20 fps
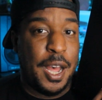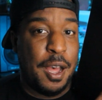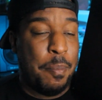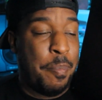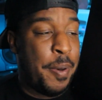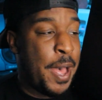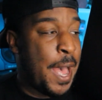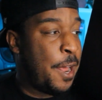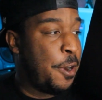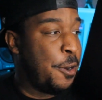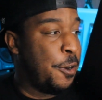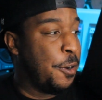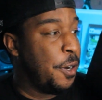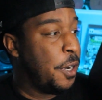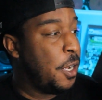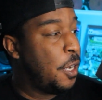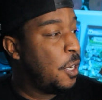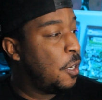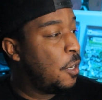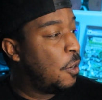pattern
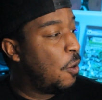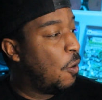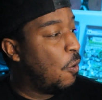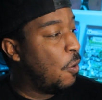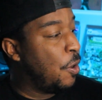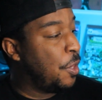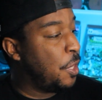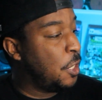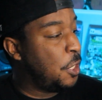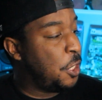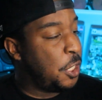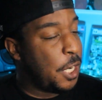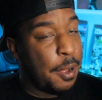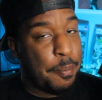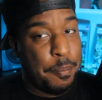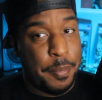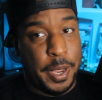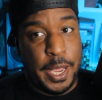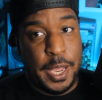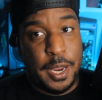on the
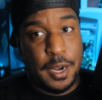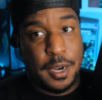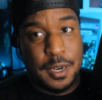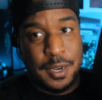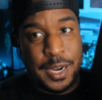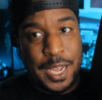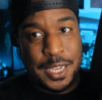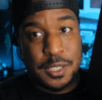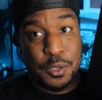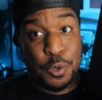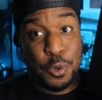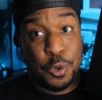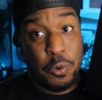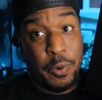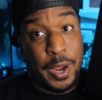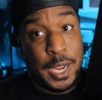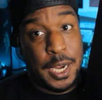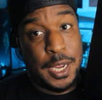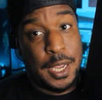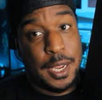Jumpman. Nice little
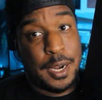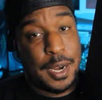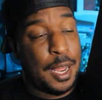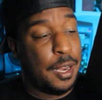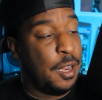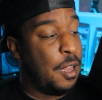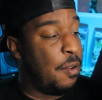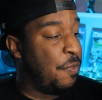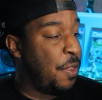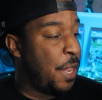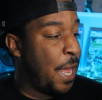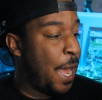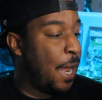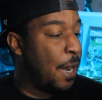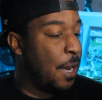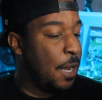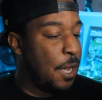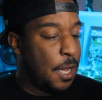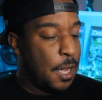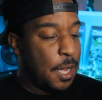gradient. I love
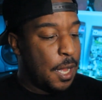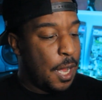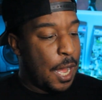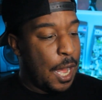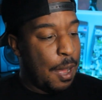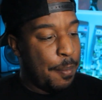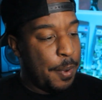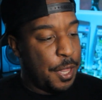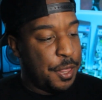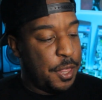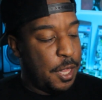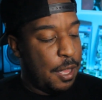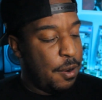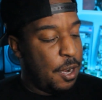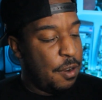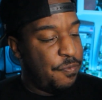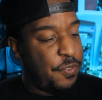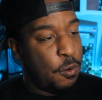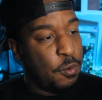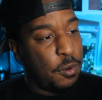that. And
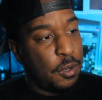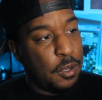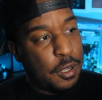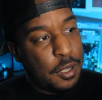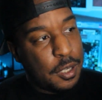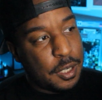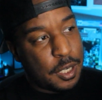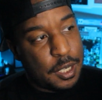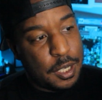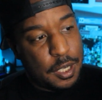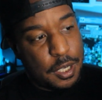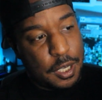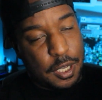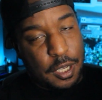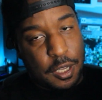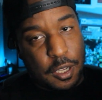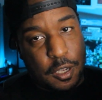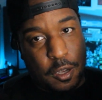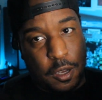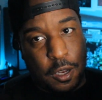then if you look
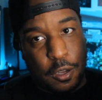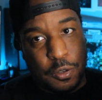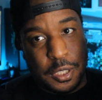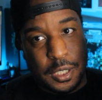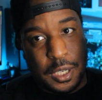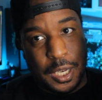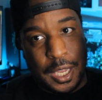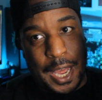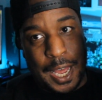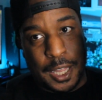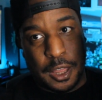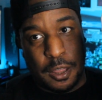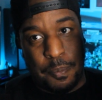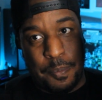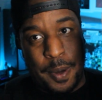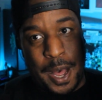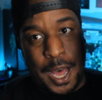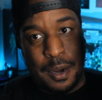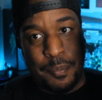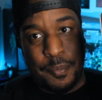closely at the
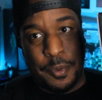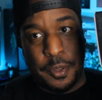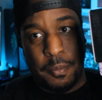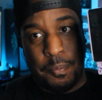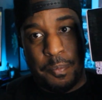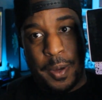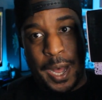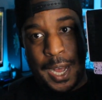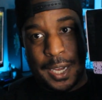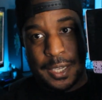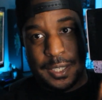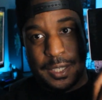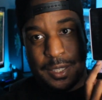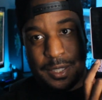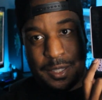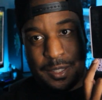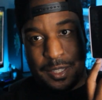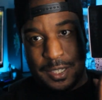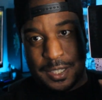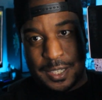bottom of the box,
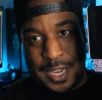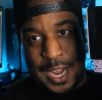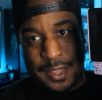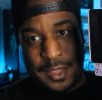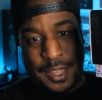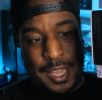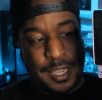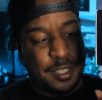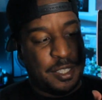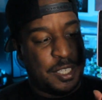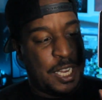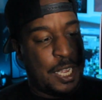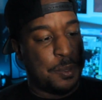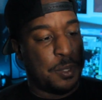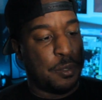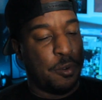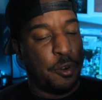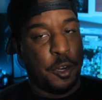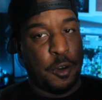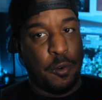it's got that same
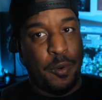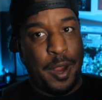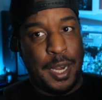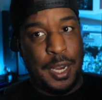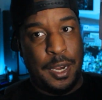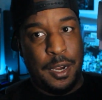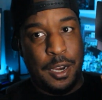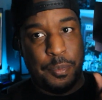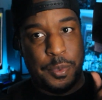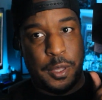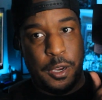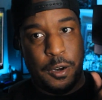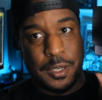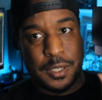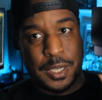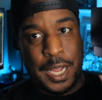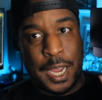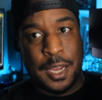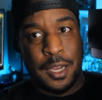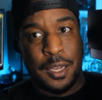sort of gradient up there.
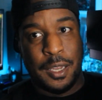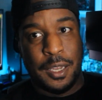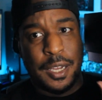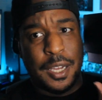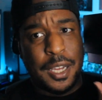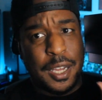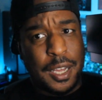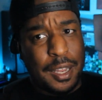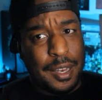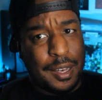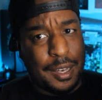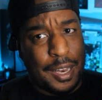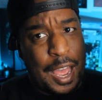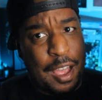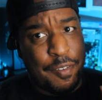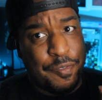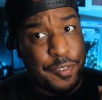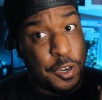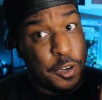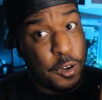It's like a
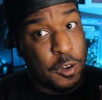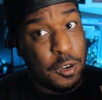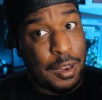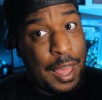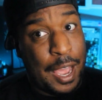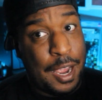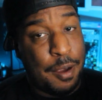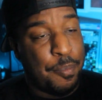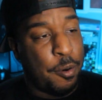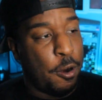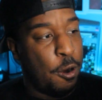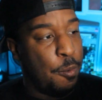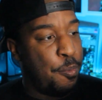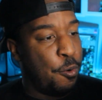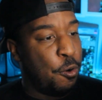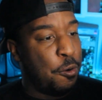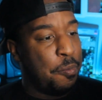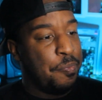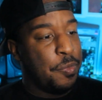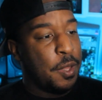lavender, light
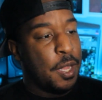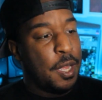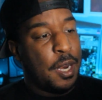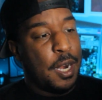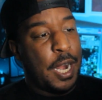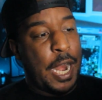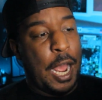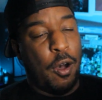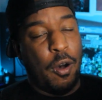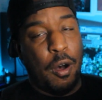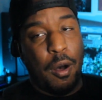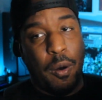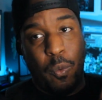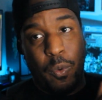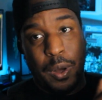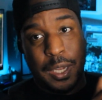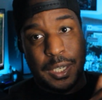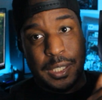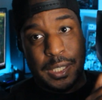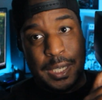purple. Now, on
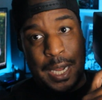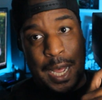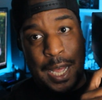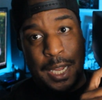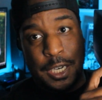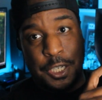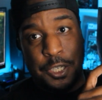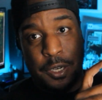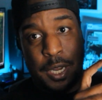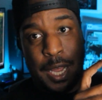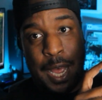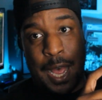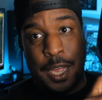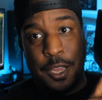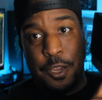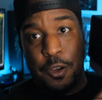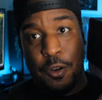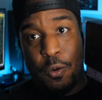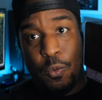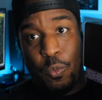one side, you
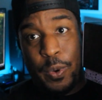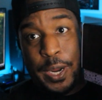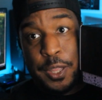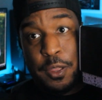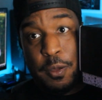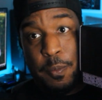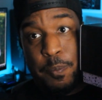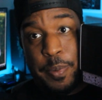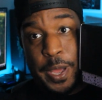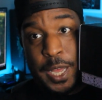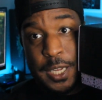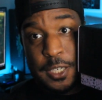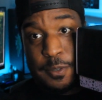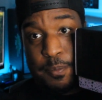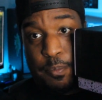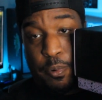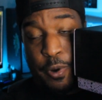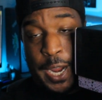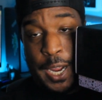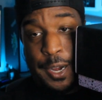got your We the
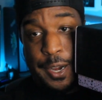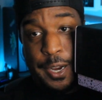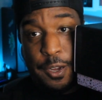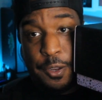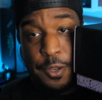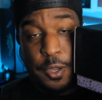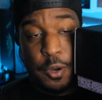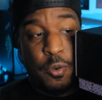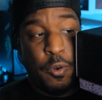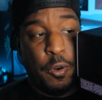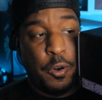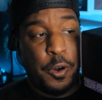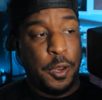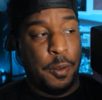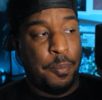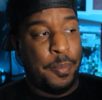Best branding on the corner of the